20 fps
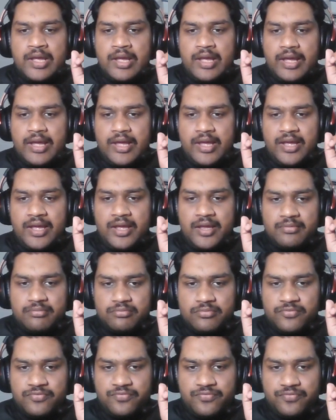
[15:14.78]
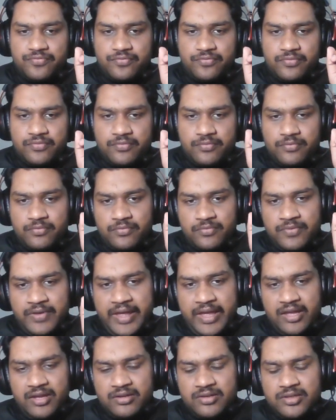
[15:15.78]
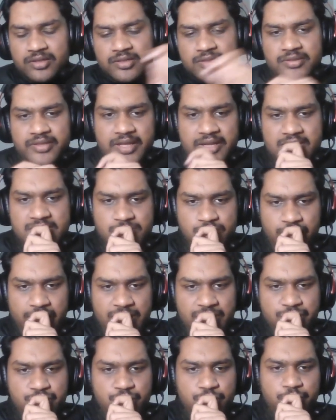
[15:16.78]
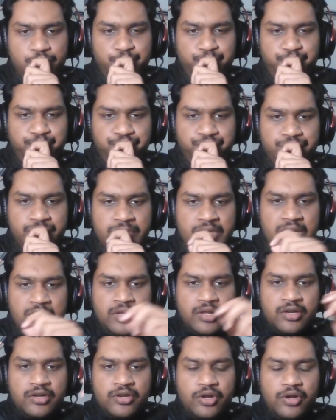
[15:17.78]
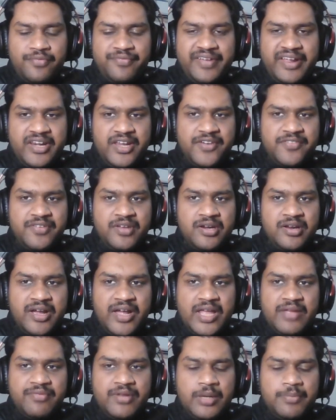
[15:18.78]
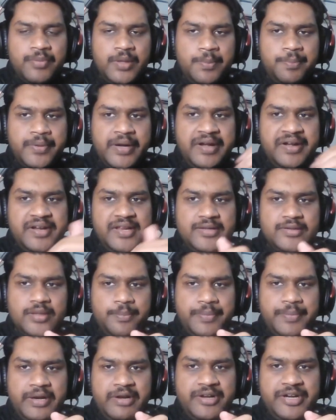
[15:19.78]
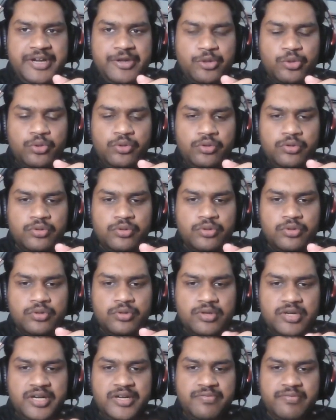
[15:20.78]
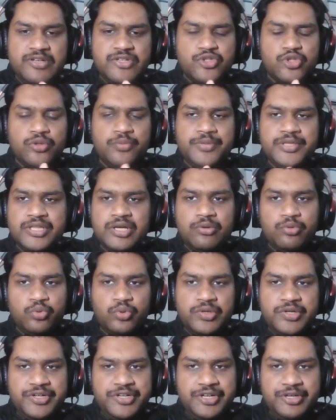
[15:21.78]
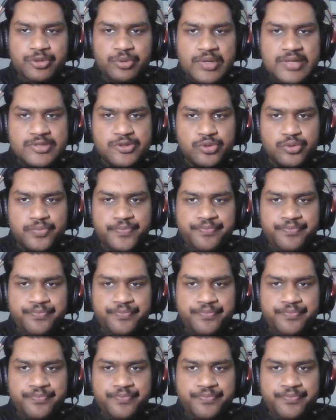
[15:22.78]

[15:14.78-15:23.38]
And here there is one issue. Now whenever I will be printing the pet detail, it will show me the owner detail also.